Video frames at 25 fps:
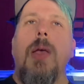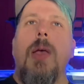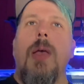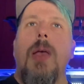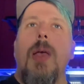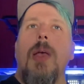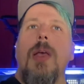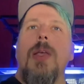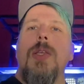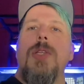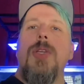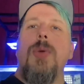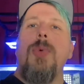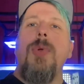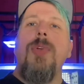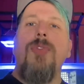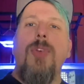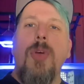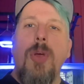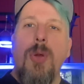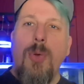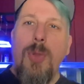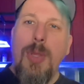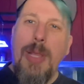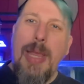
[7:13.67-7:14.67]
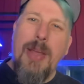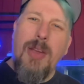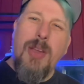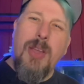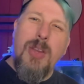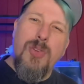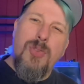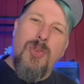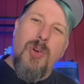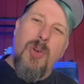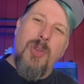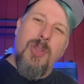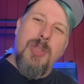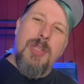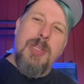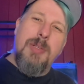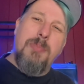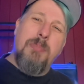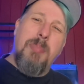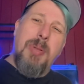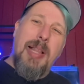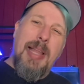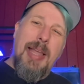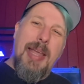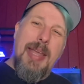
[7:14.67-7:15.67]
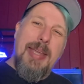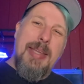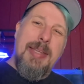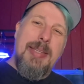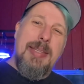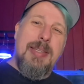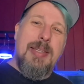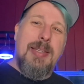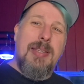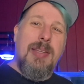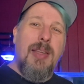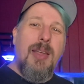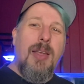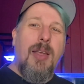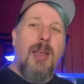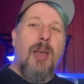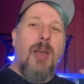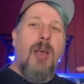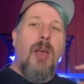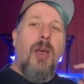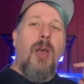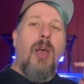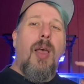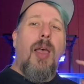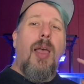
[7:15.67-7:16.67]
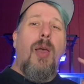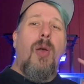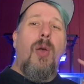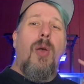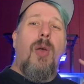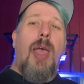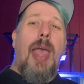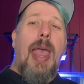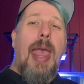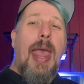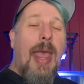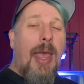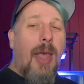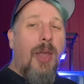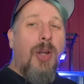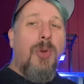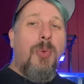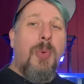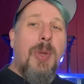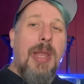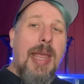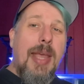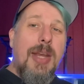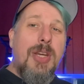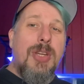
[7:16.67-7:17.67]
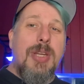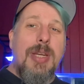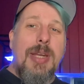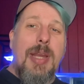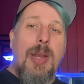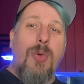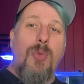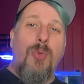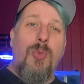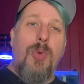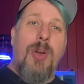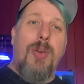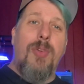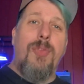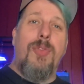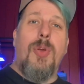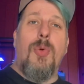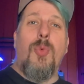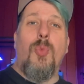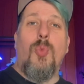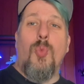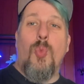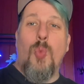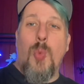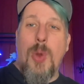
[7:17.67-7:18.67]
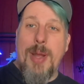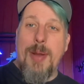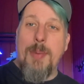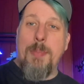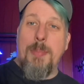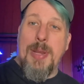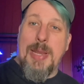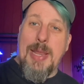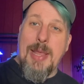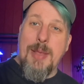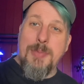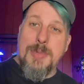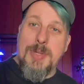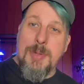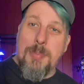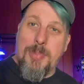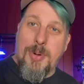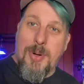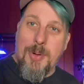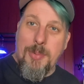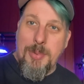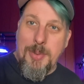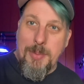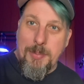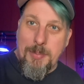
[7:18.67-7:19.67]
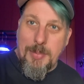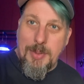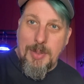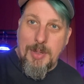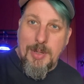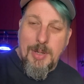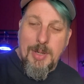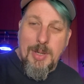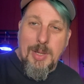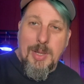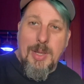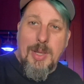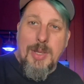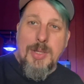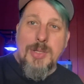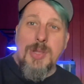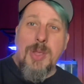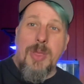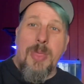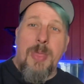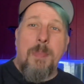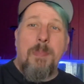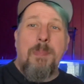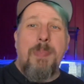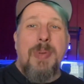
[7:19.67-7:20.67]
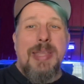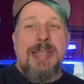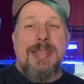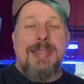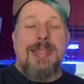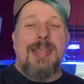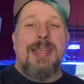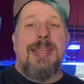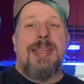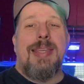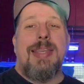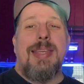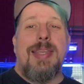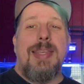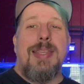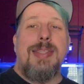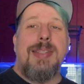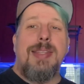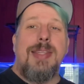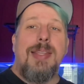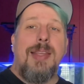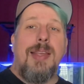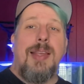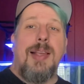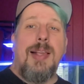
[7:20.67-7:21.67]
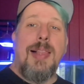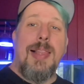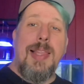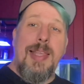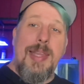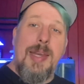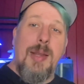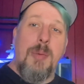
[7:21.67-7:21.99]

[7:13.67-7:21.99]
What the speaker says: So we've got all our controls in place. How do we actually get rid of it when it becomes a problem? So the best thing is cleanup